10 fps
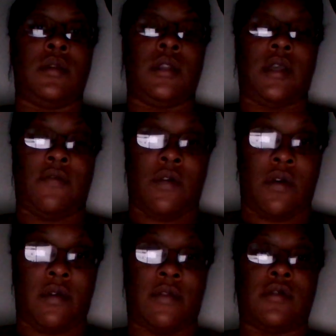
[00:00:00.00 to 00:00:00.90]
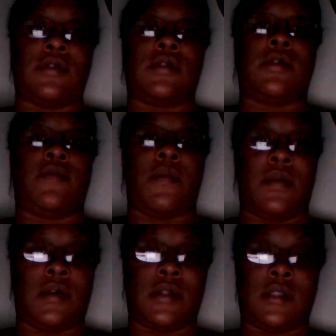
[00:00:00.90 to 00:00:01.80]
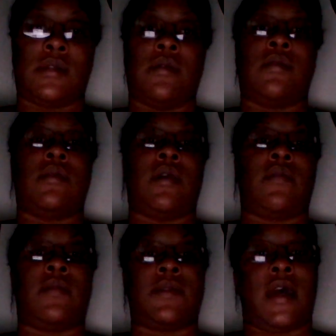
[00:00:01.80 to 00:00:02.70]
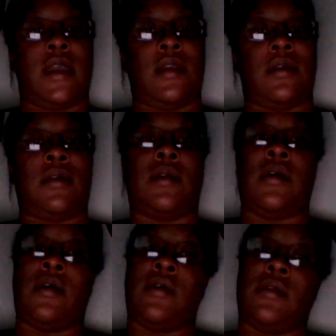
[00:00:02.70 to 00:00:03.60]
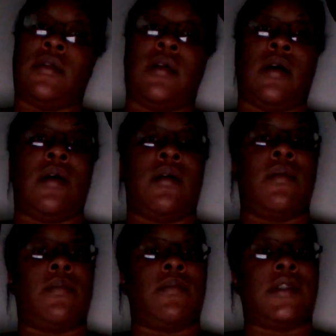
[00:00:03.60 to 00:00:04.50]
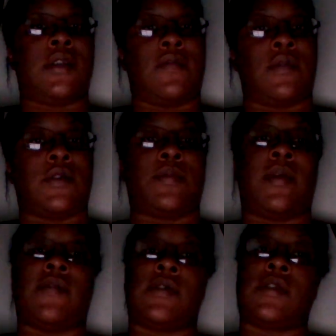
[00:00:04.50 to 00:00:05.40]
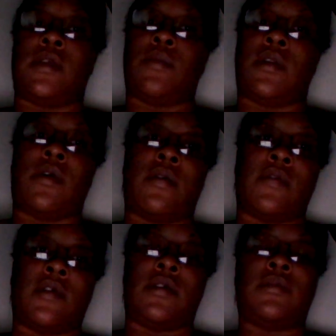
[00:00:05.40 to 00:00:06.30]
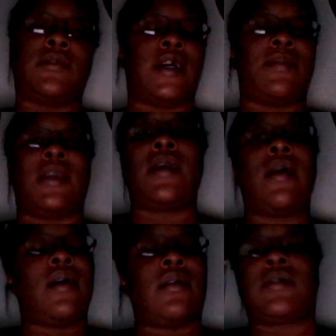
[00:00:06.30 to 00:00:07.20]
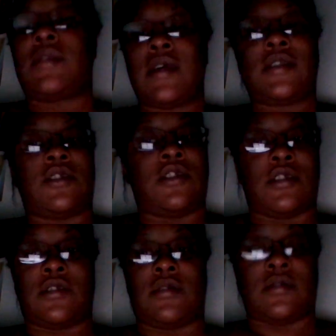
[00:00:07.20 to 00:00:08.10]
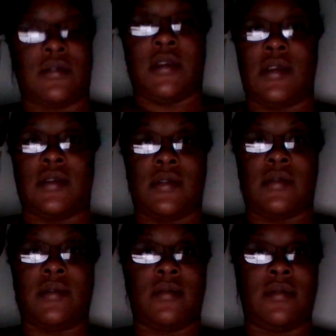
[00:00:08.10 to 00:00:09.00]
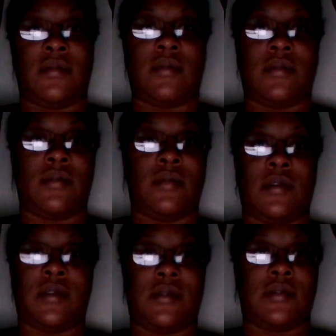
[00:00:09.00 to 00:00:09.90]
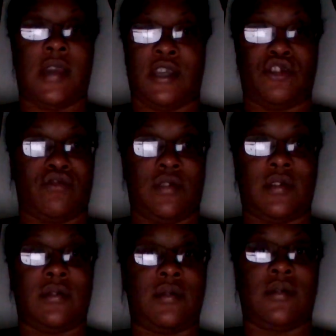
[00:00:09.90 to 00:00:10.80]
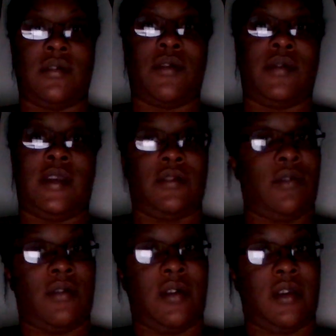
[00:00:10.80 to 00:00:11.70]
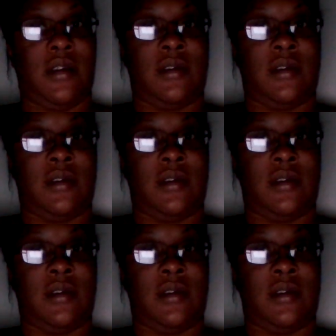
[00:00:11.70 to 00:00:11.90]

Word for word: different authors different books none of them tie in the um, stuff that was previously went over type thing. That's just eh, extra. You don't need to know all that.